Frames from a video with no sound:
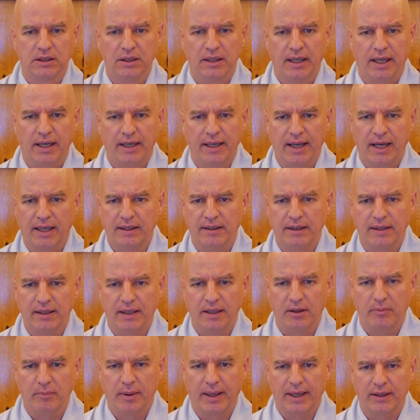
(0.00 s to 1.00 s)
Any
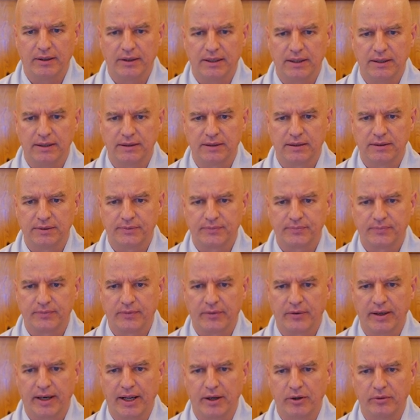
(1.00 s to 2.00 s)
idea about it? How
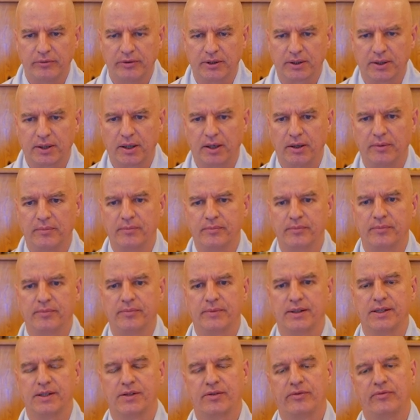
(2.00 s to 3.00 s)
can I overcome
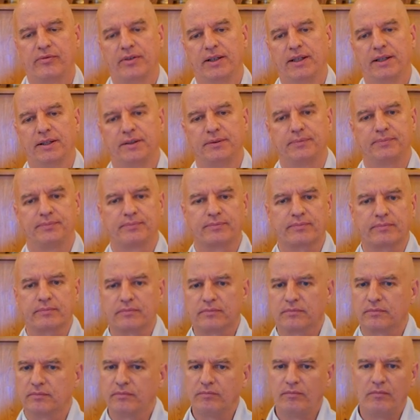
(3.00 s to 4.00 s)
this fear?
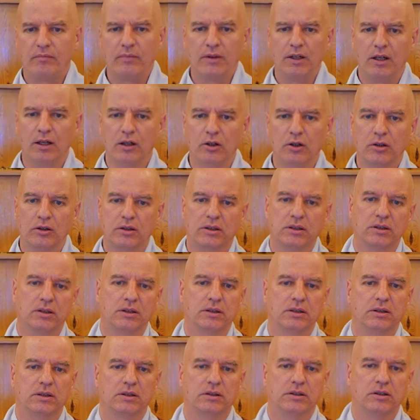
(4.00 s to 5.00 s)
Look,
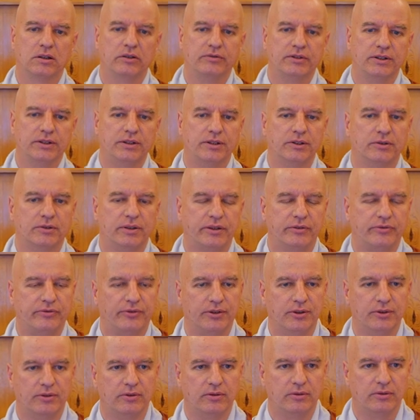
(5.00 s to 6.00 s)
Ovidio, if
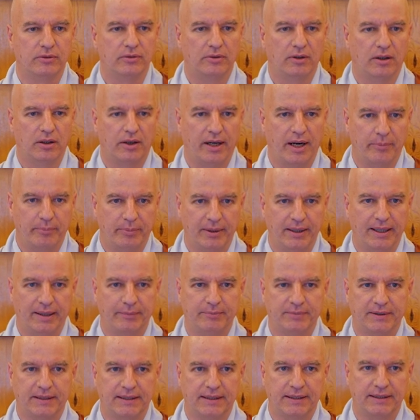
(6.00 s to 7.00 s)
you are
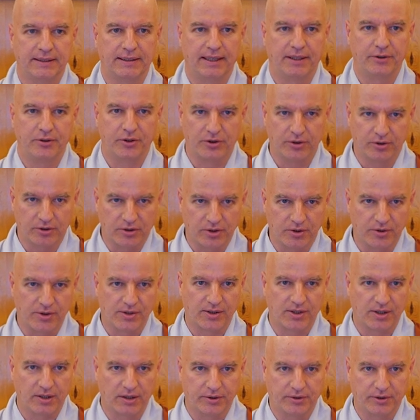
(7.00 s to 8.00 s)
epileptic, then you should
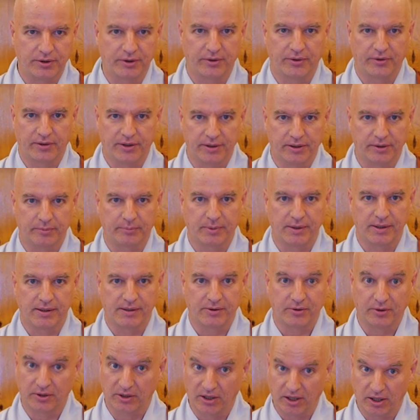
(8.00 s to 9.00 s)
consult your
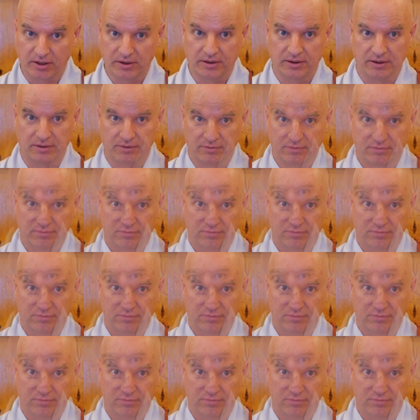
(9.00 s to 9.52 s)
therapist or doctor.